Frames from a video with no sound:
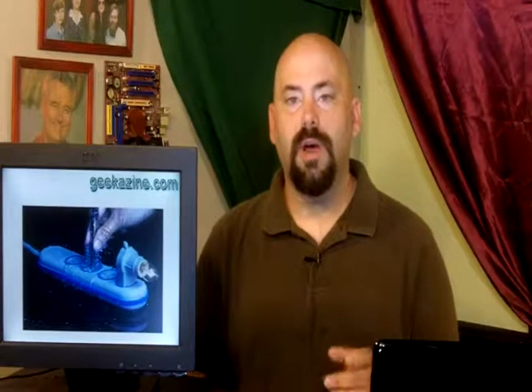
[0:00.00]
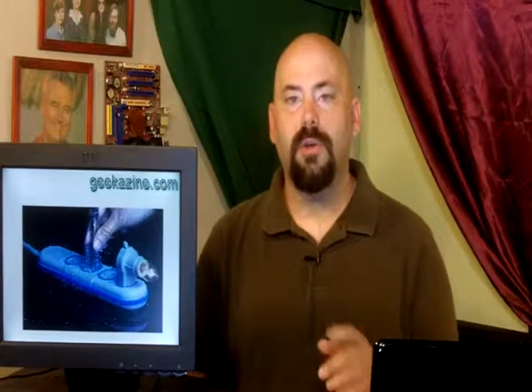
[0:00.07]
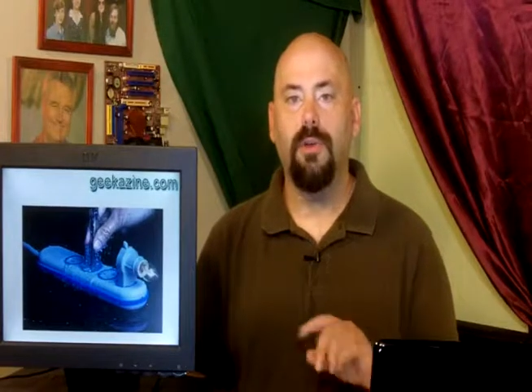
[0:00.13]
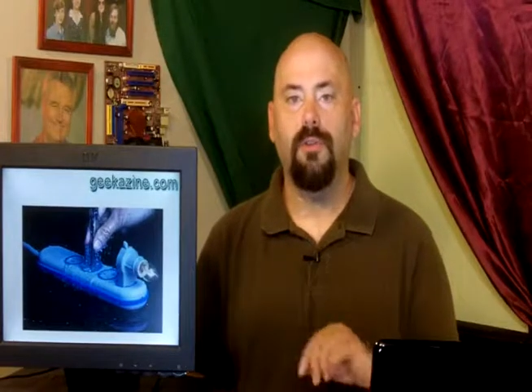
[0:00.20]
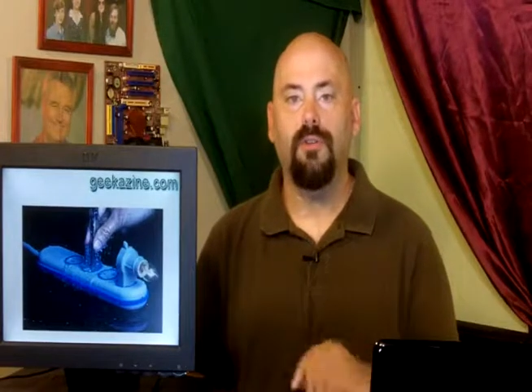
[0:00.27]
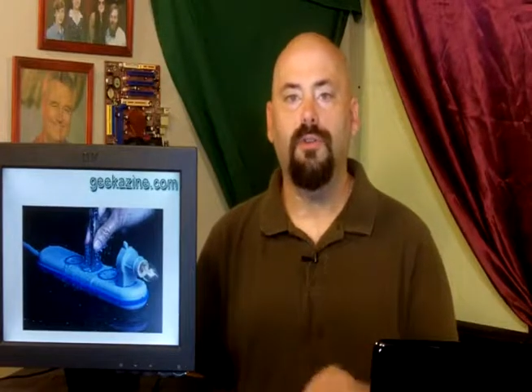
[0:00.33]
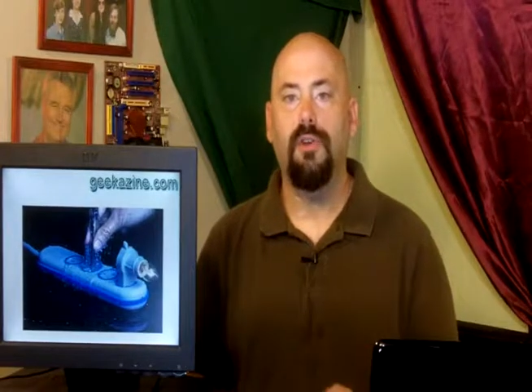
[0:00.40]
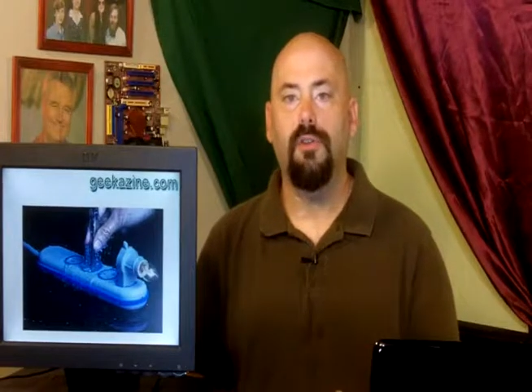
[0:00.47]
out
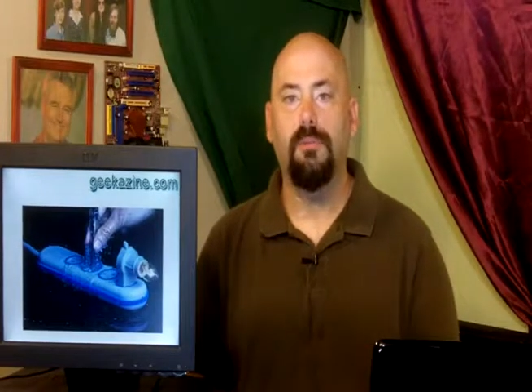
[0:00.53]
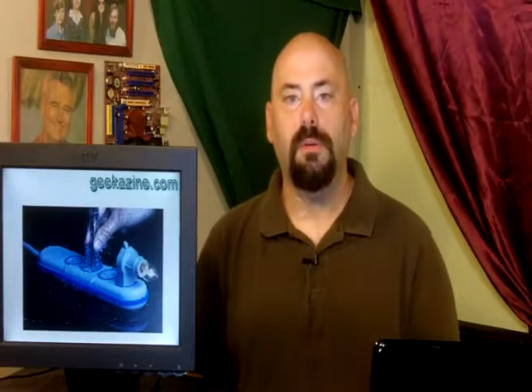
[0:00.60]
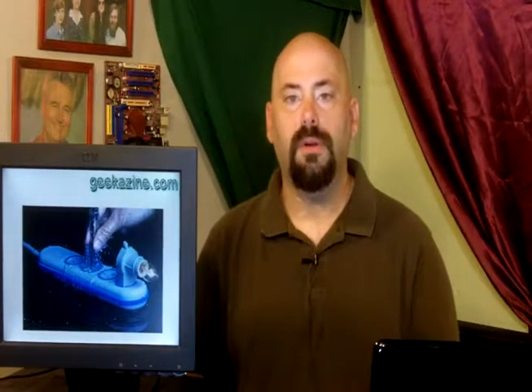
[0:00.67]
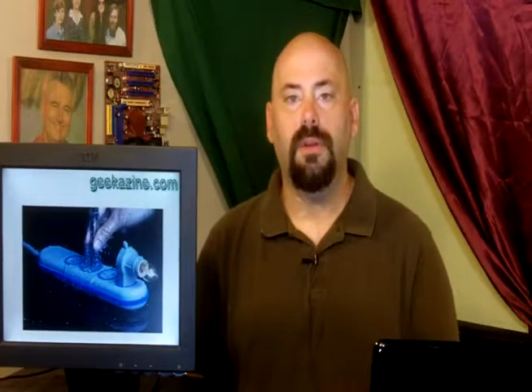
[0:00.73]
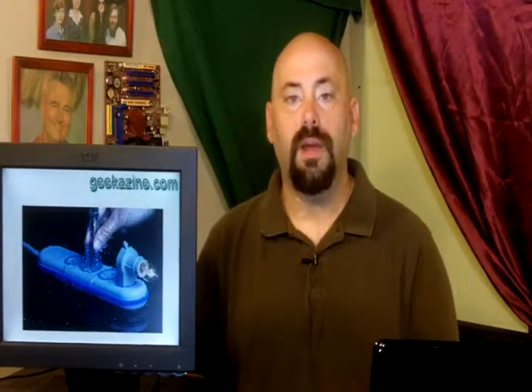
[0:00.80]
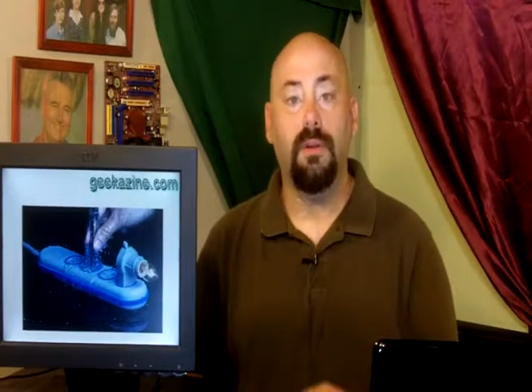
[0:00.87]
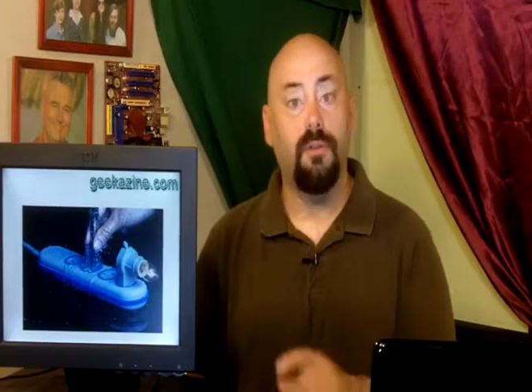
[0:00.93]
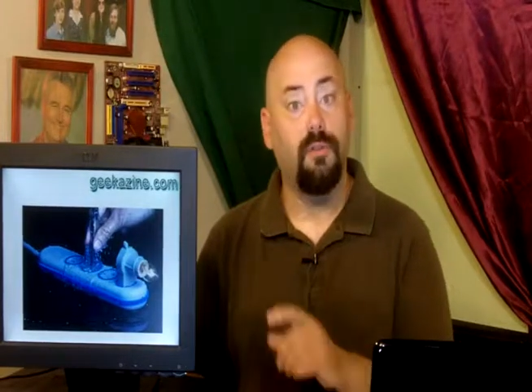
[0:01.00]
your surge
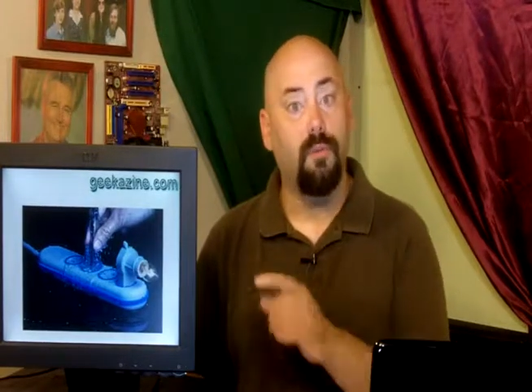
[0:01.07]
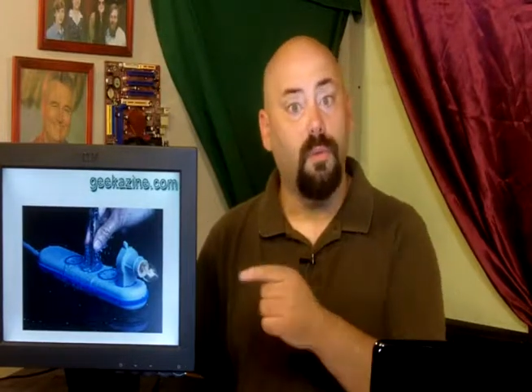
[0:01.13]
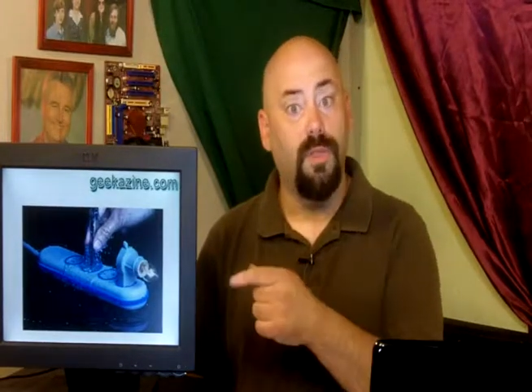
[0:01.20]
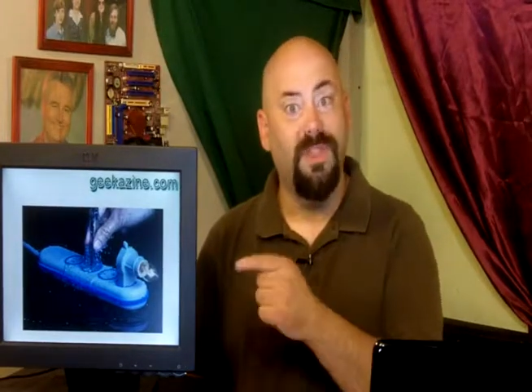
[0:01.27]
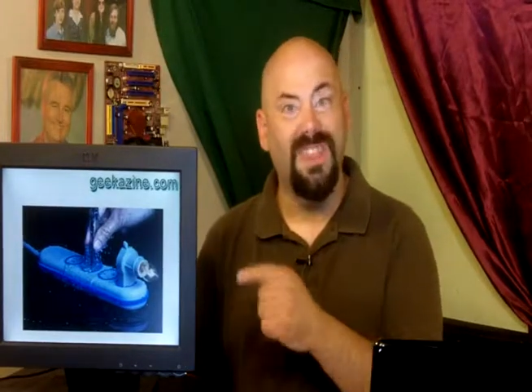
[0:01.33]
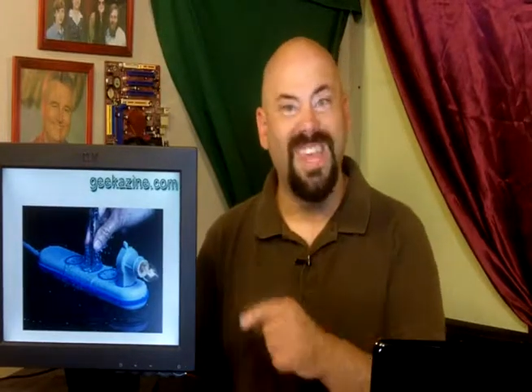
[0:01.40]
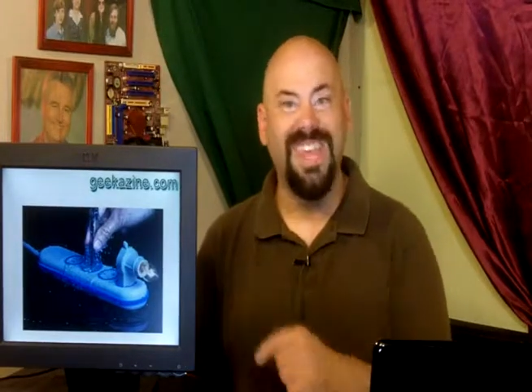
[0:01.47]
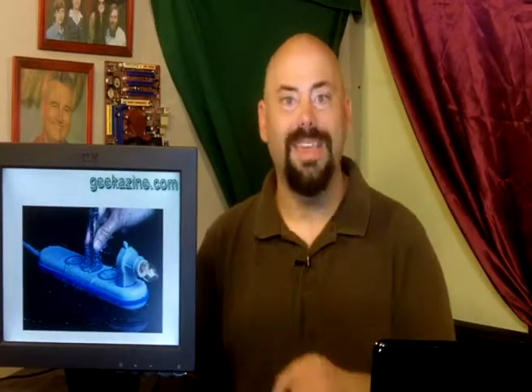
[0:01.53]
protectors
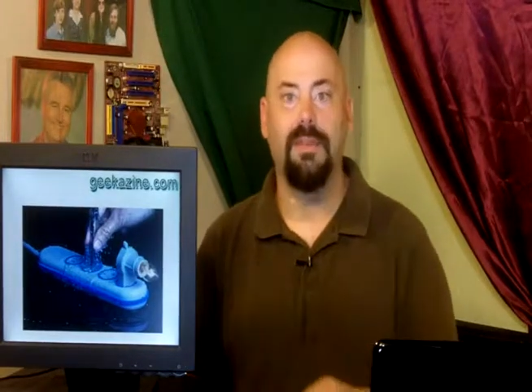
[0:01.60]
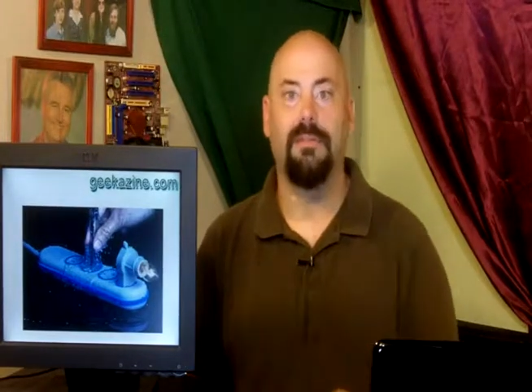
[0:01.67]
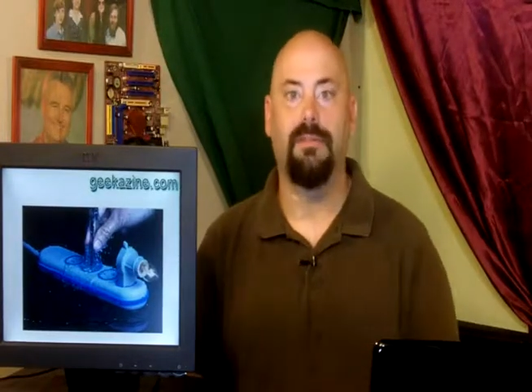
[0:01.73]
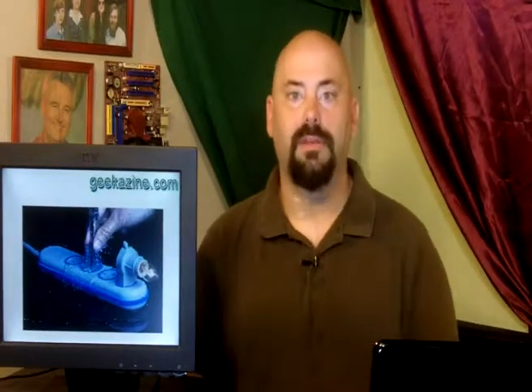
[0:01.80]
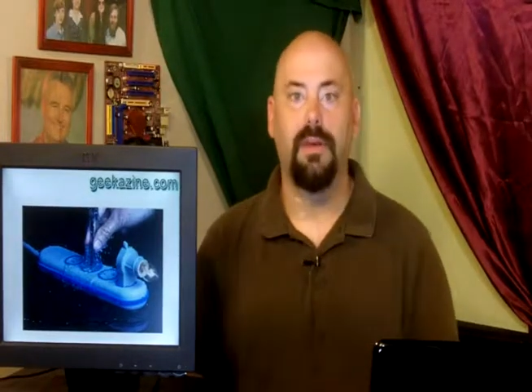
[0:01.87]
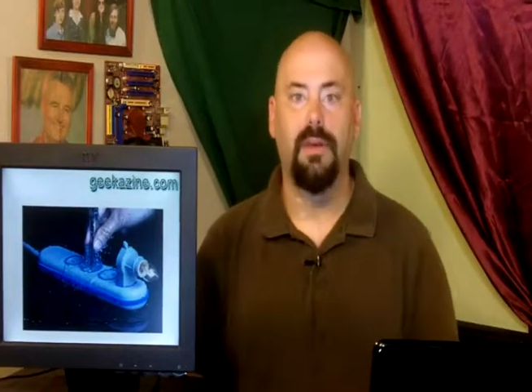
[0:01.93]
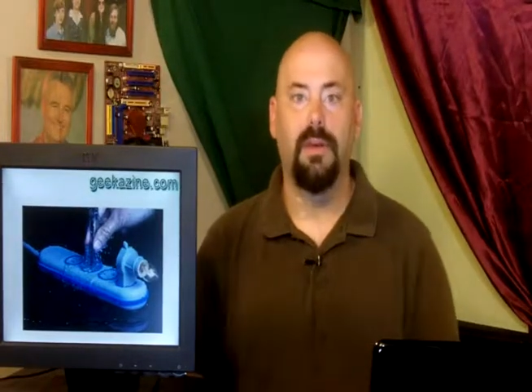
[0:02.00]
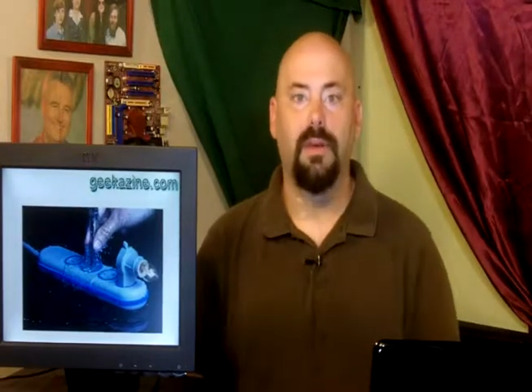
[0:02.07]
with these.